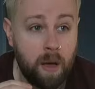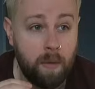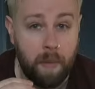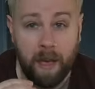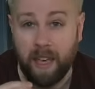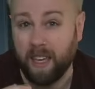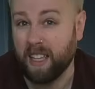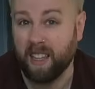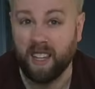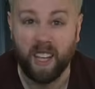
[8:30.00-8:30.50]

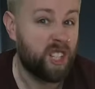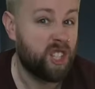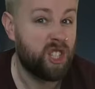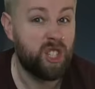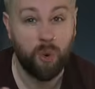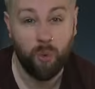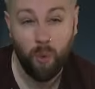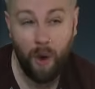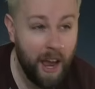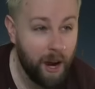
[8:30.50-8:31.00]
making like a
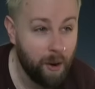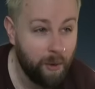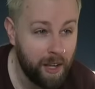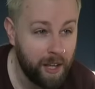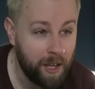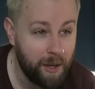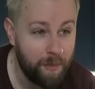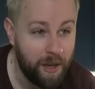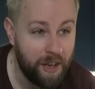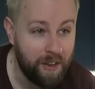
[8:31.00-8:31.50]

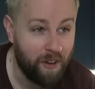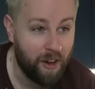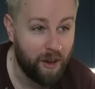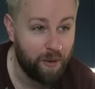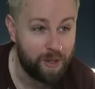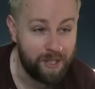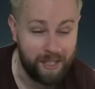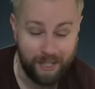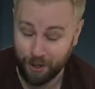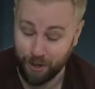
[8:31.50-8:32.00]
terrarium if I
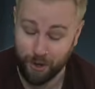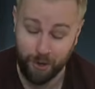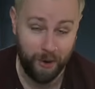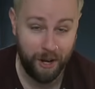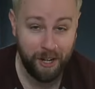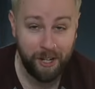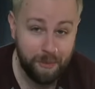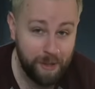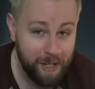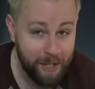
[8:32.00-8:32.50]
was
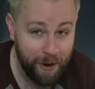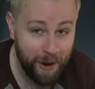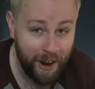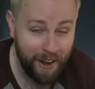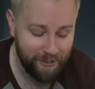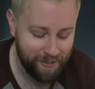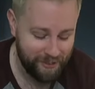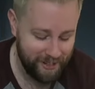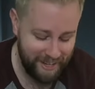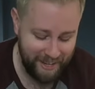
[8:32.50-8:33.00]
incredibly
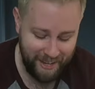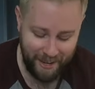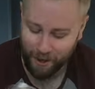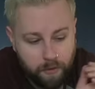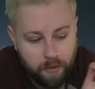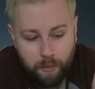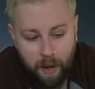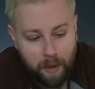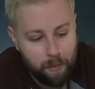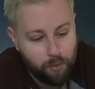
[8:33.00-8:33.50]
crafty. Love
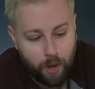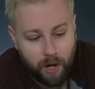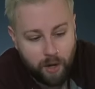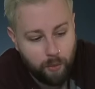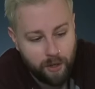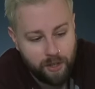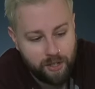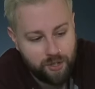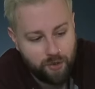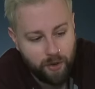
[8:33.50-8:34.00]
that my brain
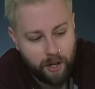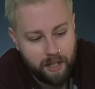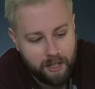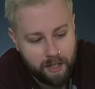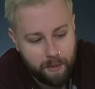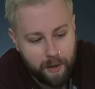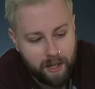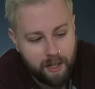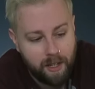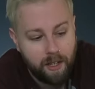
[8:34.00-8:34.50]
went straight to
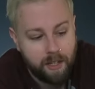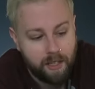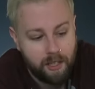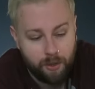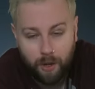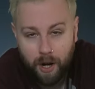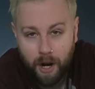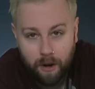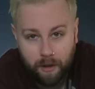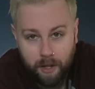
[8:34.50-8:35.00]
making a
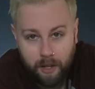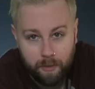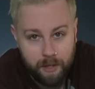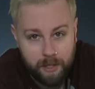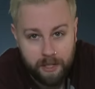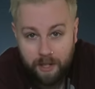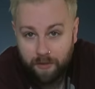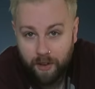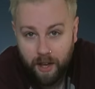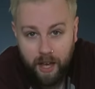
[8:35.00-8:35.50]
terrarium,
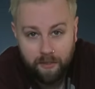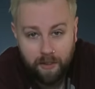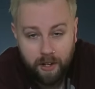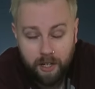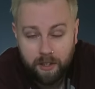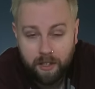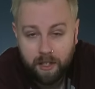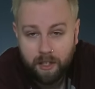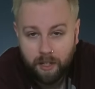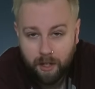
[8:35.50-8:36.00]
as if I have
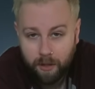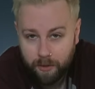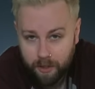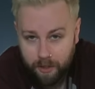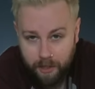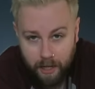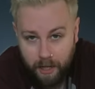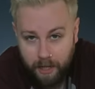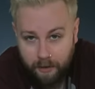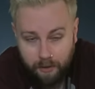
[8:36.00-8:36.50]
anything close to
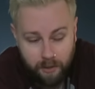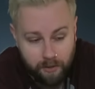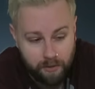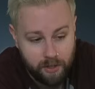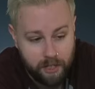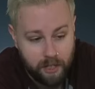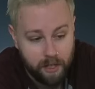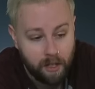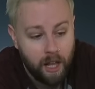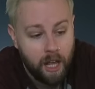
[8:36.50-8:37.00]
that level of
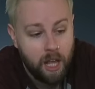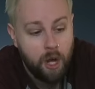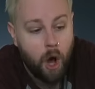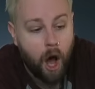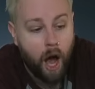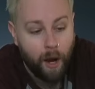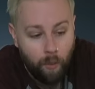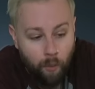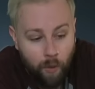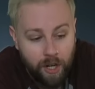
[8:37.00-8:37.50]
skill.
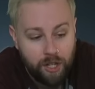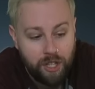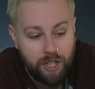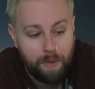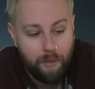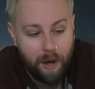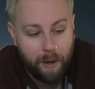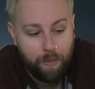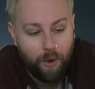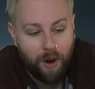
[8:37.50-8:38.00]
I wish
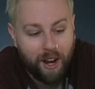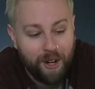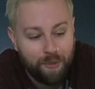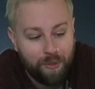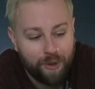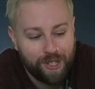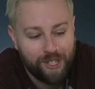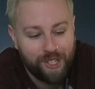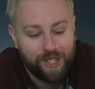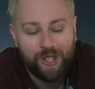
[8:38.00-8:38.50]
that my brain
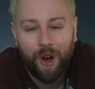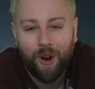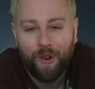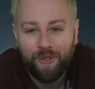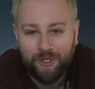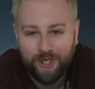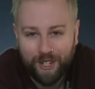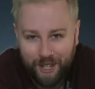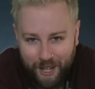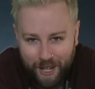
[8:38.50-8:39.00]
was as
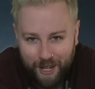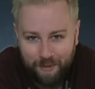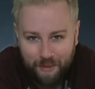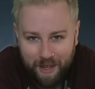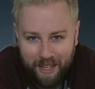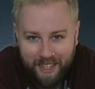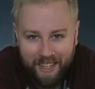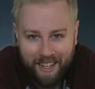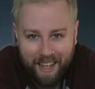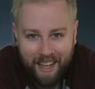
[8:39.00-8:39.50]
confident in
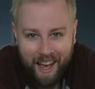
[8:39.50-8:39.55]
me